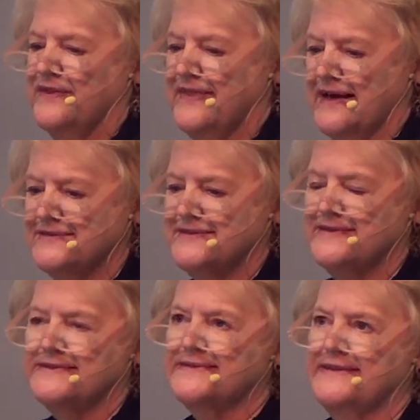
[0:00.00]
That's
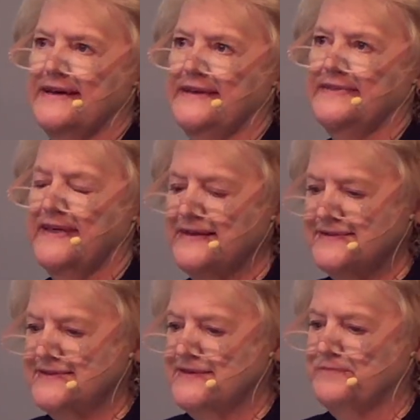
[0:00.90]
the state.
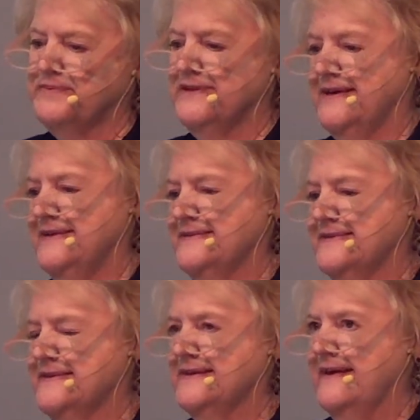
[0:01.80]
That's the
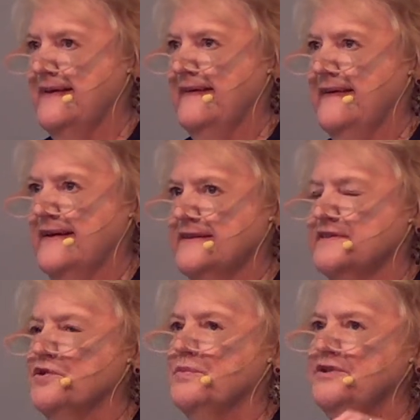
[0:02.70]
place.
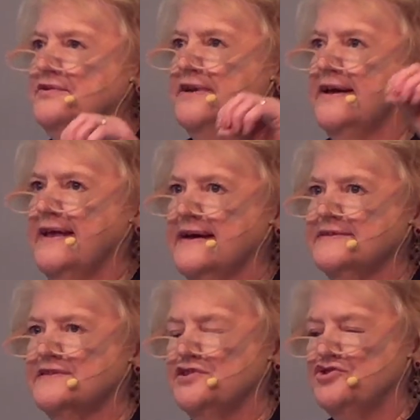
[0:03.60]
So we do not
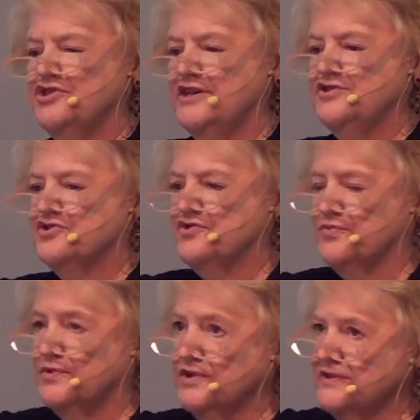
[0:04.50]
ask to change the
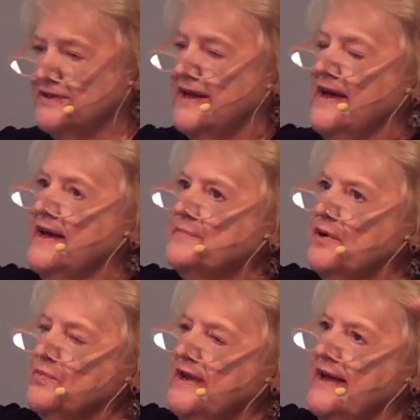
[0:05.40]
world,
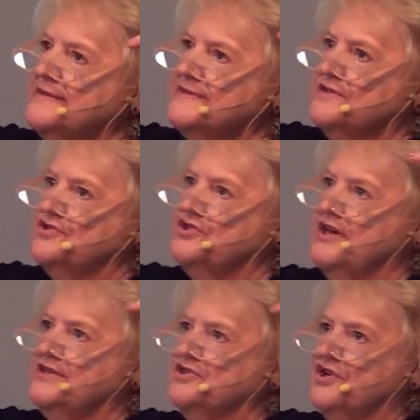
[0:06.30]
but we ask to
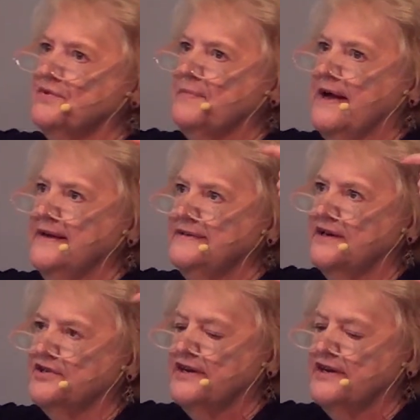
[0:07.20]
change our mind, our